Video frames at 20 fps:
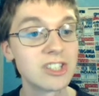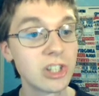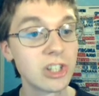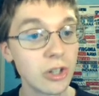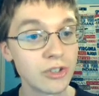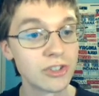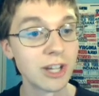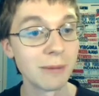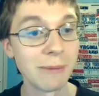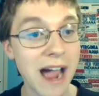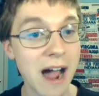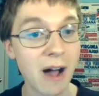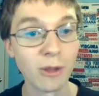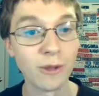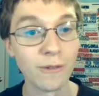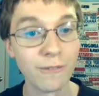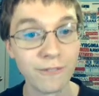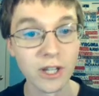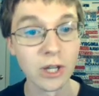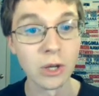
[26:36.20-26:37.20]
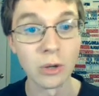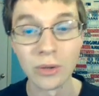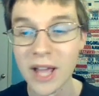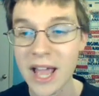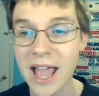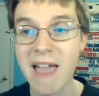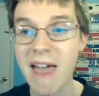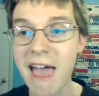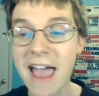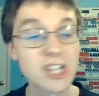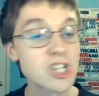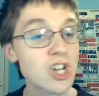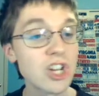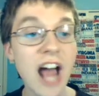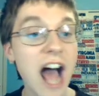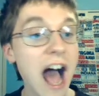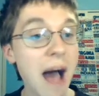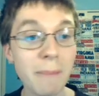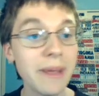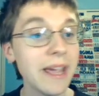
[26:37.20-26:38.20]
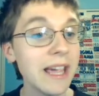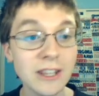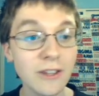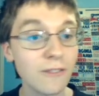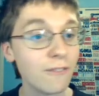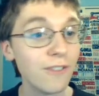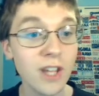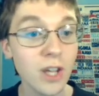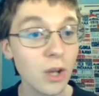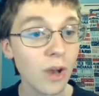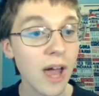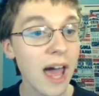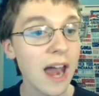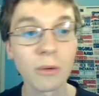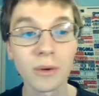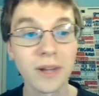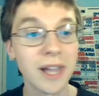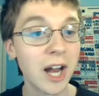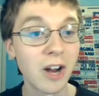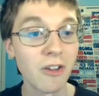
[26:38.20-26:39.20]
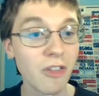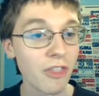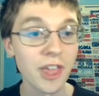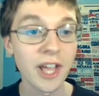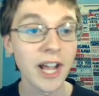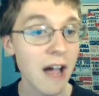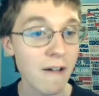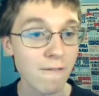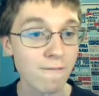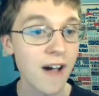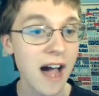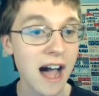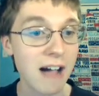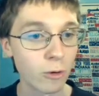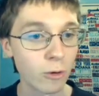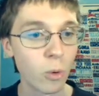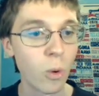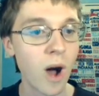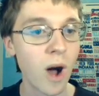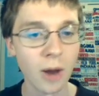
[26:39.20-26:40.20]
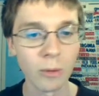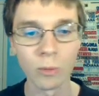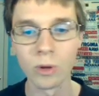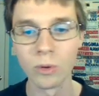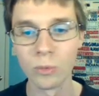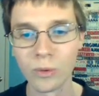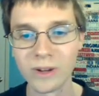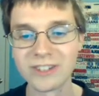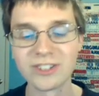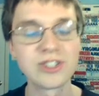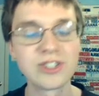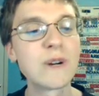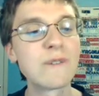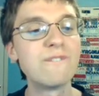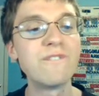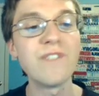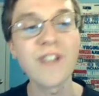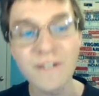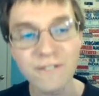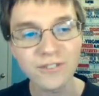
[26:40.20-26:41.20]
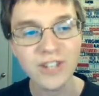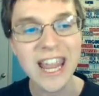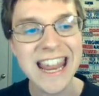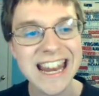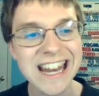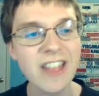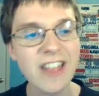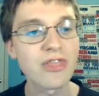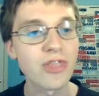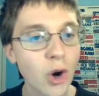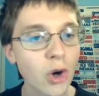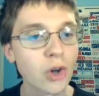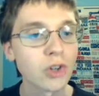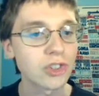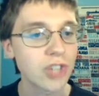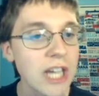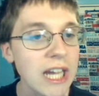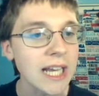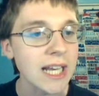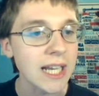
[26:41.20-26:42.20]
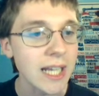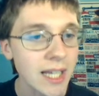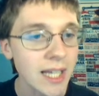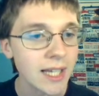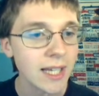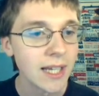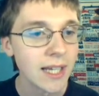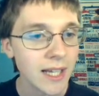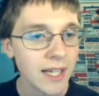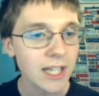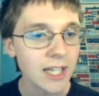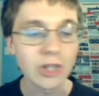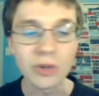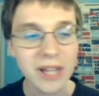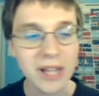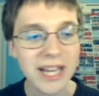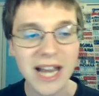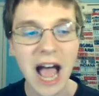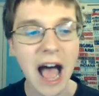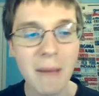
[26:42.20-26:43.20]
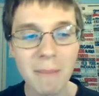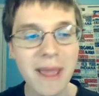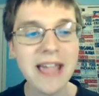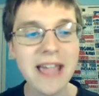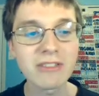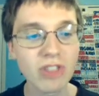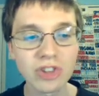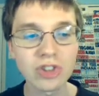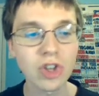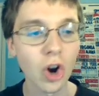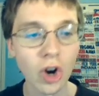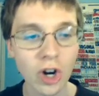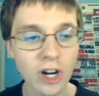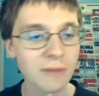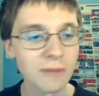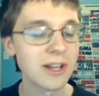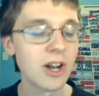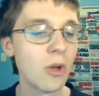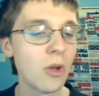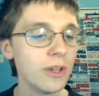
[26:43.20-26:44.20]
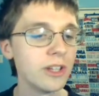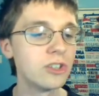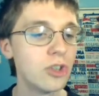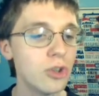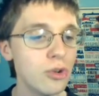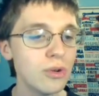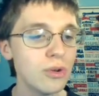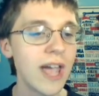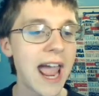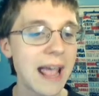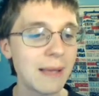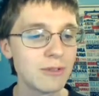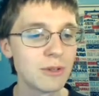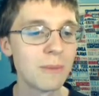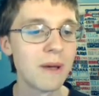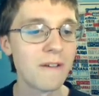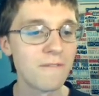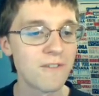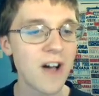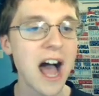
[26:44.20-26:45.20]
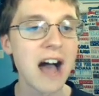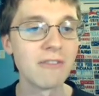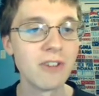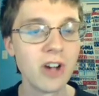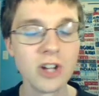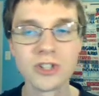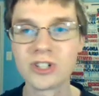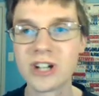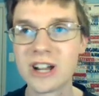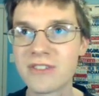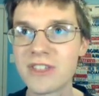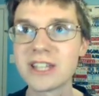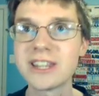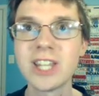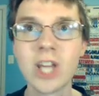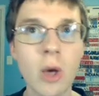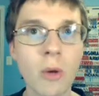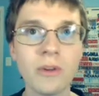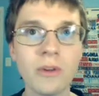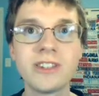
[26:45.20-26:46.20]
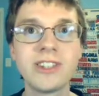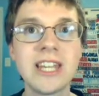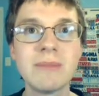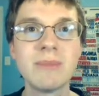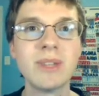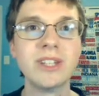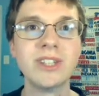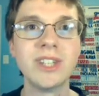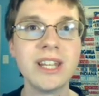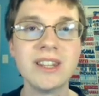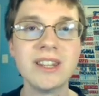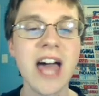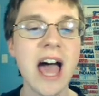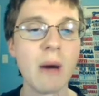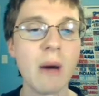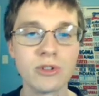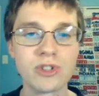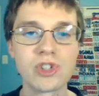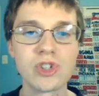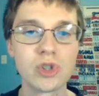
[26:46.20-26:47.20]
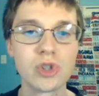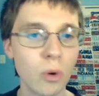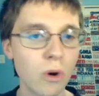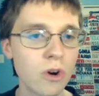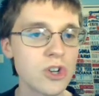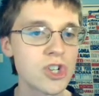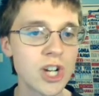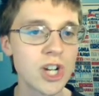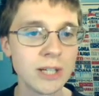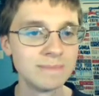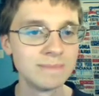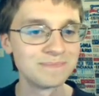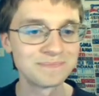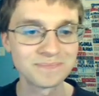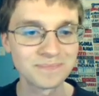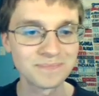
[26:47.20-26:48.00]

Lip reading: still somehow in the field, they should not be in the field. I don't care that they got 5 quad 1 wins. They're 15-13. You cannot make the tournament only 2 games above 500. I think the only team that did that was Georgia